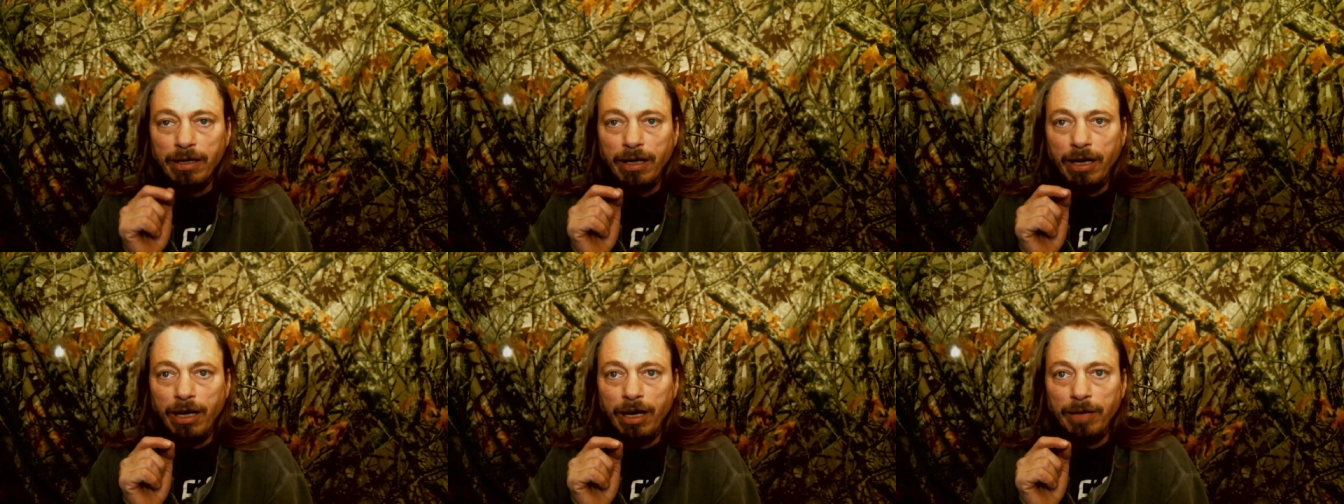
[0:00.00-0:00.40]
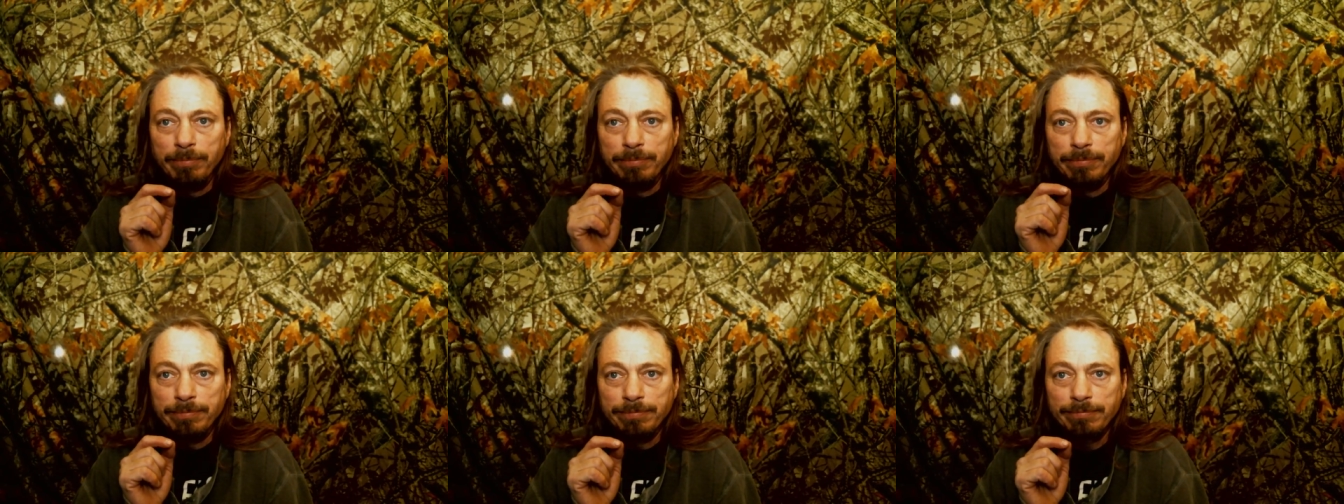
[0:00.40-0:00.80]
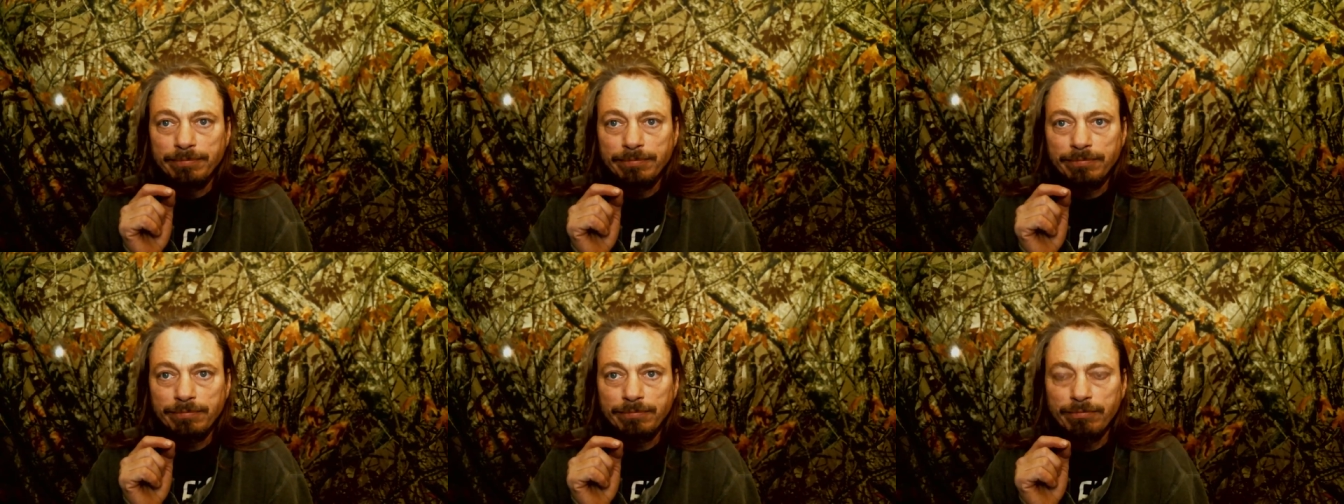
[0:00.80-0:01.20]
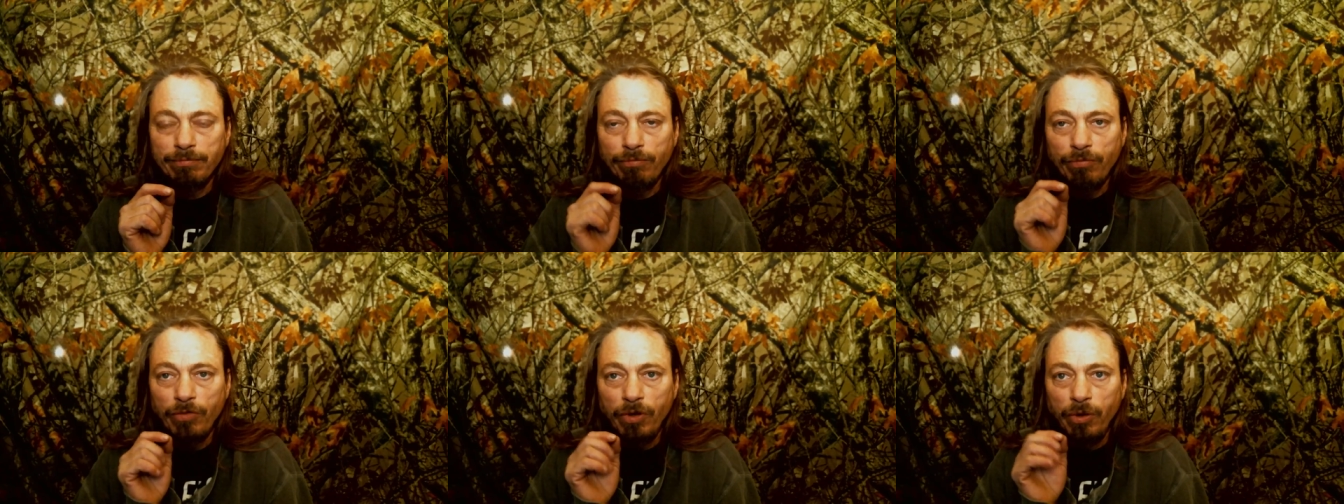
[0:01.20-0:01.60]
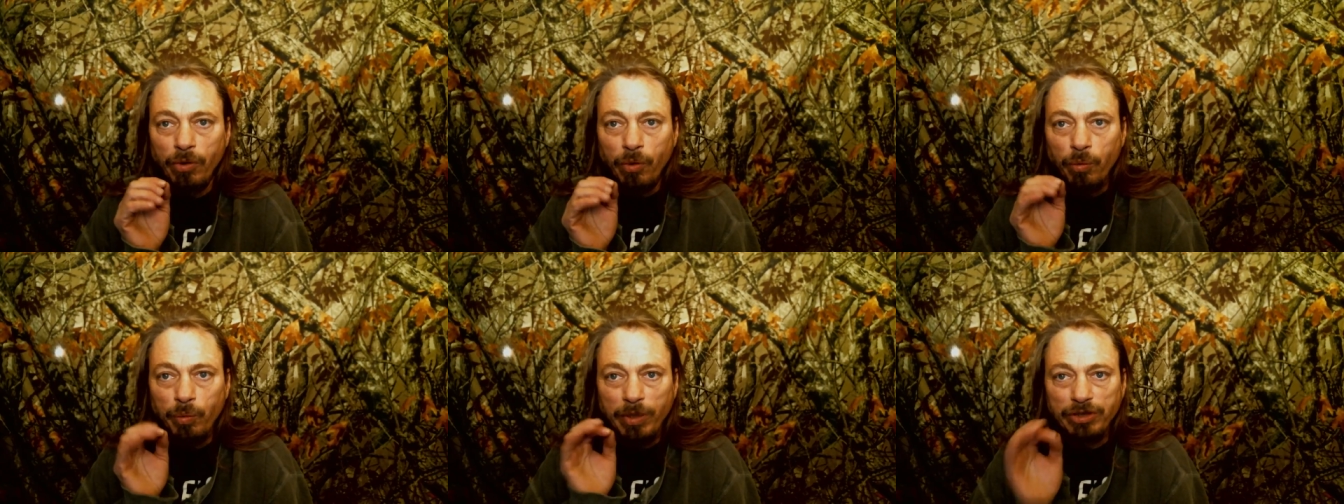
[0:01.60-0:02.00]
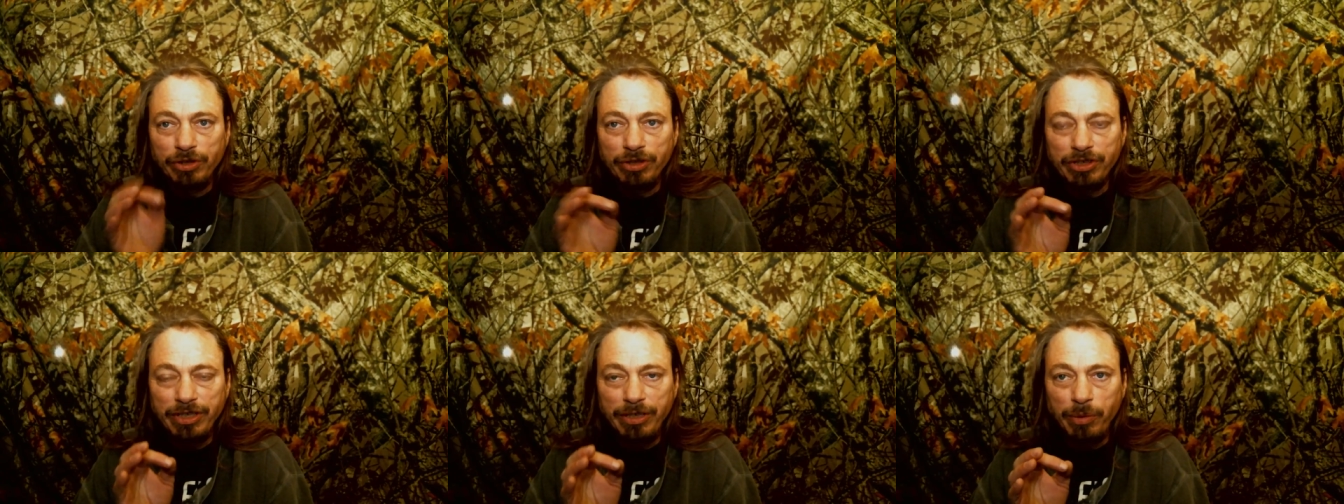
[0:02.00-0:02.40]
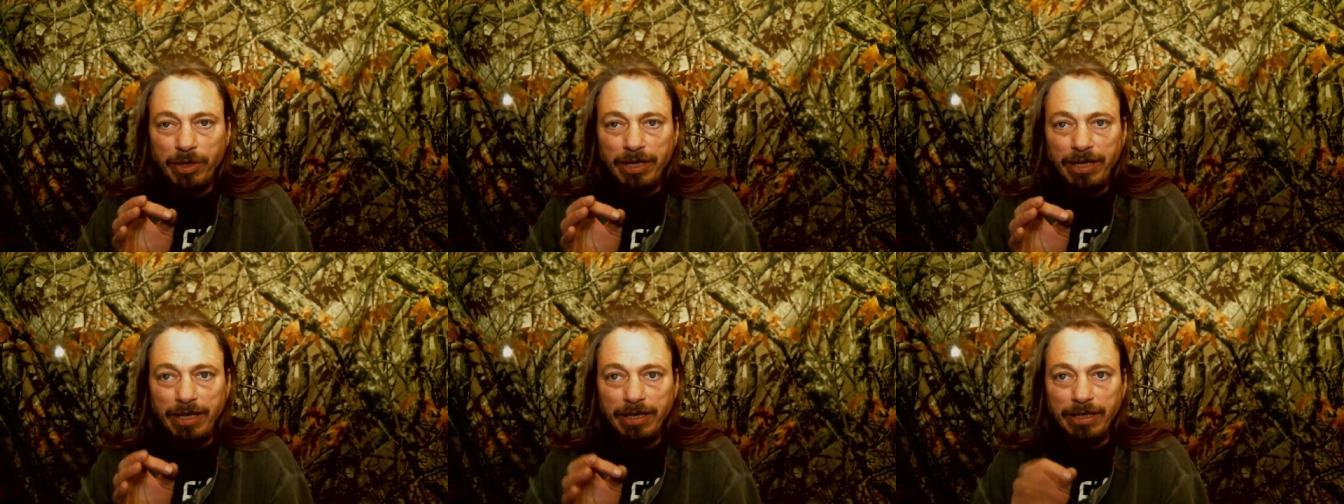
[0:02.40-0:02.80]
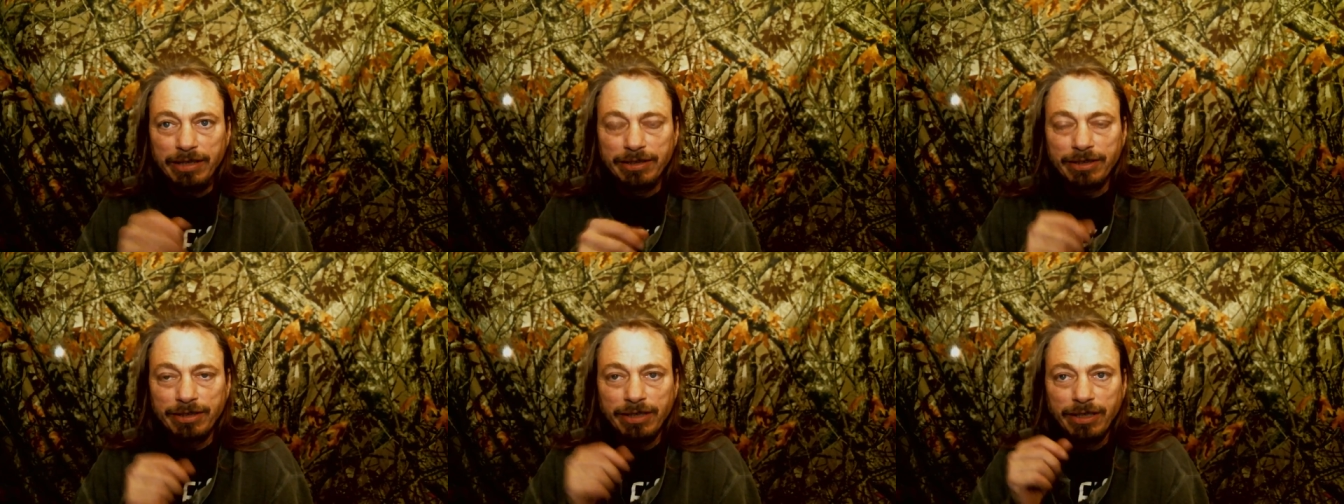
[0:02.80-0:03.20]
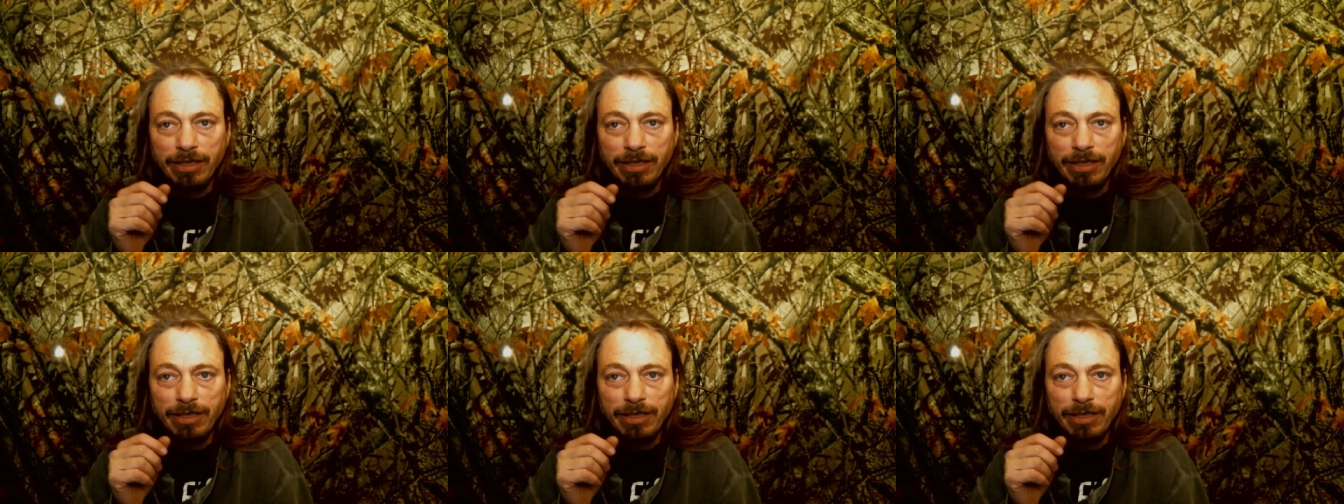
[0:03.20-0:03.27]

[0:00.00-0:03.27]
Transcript: Um, once you see what it is,